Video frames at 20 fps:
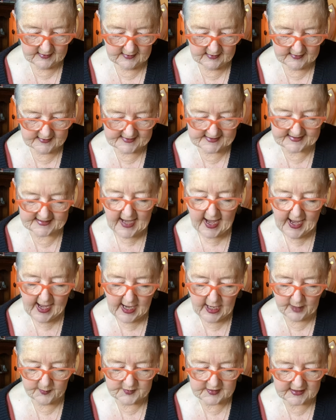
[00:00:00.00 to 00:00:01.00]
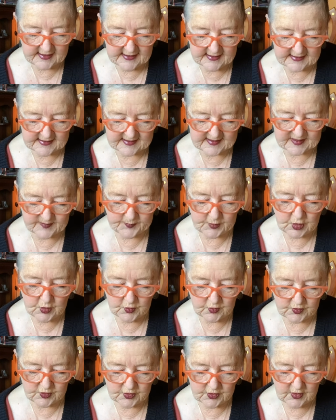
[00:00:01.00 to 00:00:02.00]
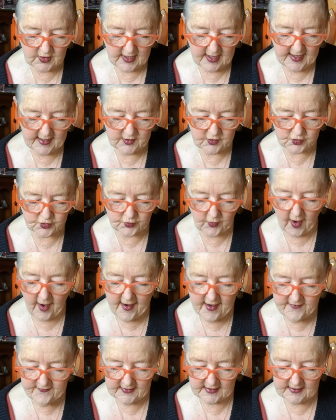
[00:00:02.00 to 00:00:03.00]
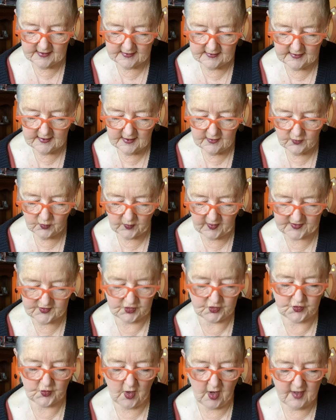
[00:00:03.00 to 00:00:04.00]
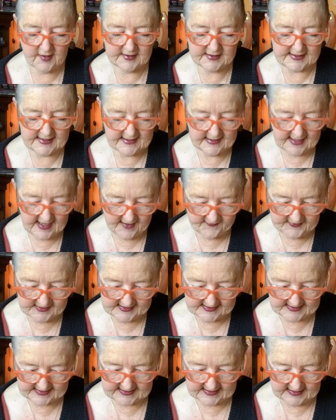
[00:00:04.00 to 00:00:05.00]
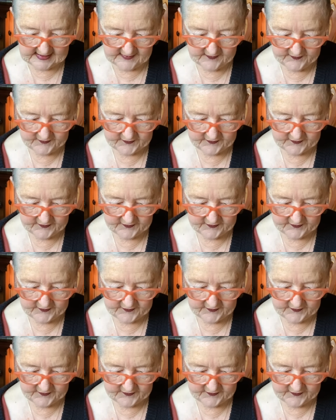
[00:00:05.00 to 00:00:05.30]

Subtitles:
stabbed in a dispute at a drive-in restaurant in Evanston.